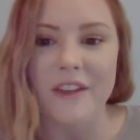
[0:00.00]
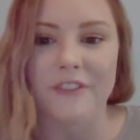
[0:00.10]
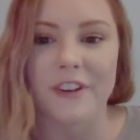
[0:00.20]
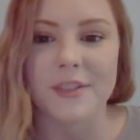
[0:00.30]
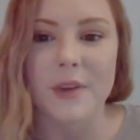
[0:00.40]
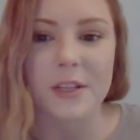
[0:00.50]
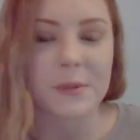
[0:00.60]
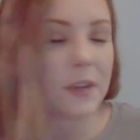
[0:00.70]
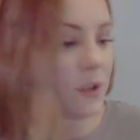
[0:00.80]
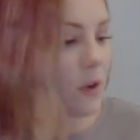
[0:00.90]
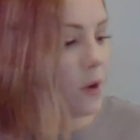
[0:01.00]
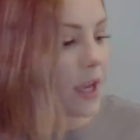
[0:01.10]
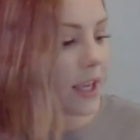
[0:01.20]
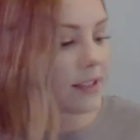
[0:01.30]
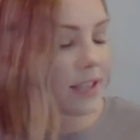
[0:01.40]
right, friends, so I just want to do a
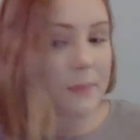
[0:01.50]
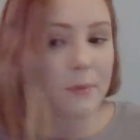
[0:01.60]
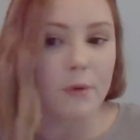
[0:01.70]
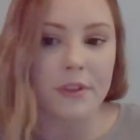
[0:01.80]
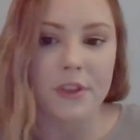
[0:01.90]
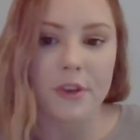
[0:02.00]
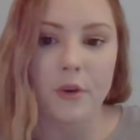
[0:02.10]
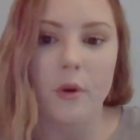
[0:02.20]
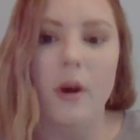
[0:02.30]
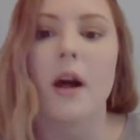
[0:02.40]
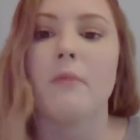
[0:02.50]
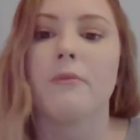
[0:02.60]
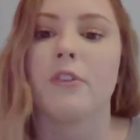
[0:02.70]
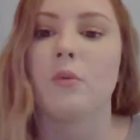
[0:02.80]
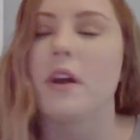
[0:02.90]
quick example with you
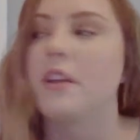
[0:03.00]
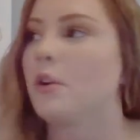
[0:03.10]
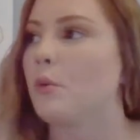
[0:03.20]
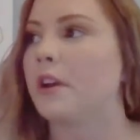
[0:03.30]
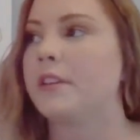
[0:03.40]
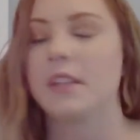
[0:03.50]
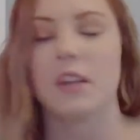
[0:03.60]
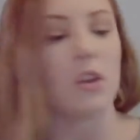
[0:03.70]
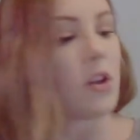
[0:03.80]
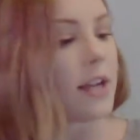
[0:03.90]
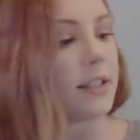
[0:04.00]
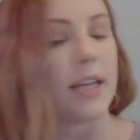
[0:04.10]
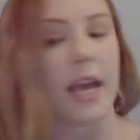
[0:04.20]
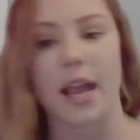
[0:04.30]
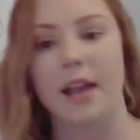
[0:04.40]
for what your work is going to look like
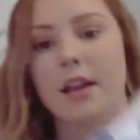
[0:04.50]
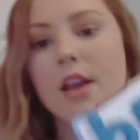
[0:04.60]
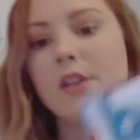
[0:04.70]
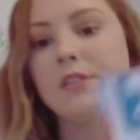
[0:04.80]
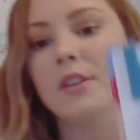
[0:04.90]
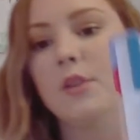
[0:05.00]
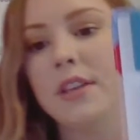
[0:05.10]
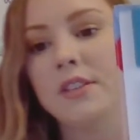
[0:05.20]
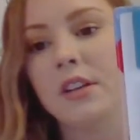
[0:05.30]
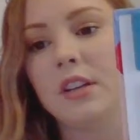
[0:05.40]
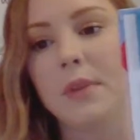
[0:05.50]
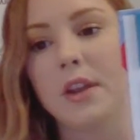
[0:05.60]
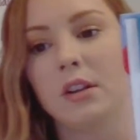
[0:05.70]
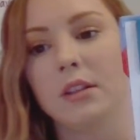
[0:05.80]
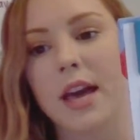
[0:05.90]
today. So these are going to be
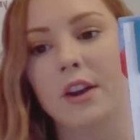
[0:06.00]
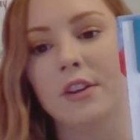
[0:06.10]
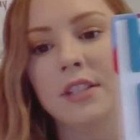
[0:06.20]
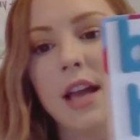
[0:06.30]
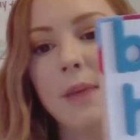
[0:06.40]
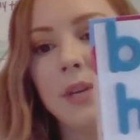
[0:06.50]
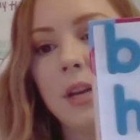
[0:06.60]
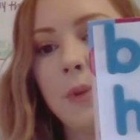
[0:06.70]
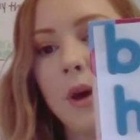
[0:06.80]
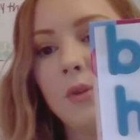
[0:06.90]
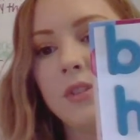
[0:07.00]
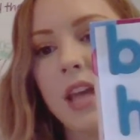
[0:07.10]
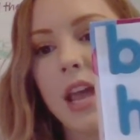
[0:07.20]
your letters, and I'm going to post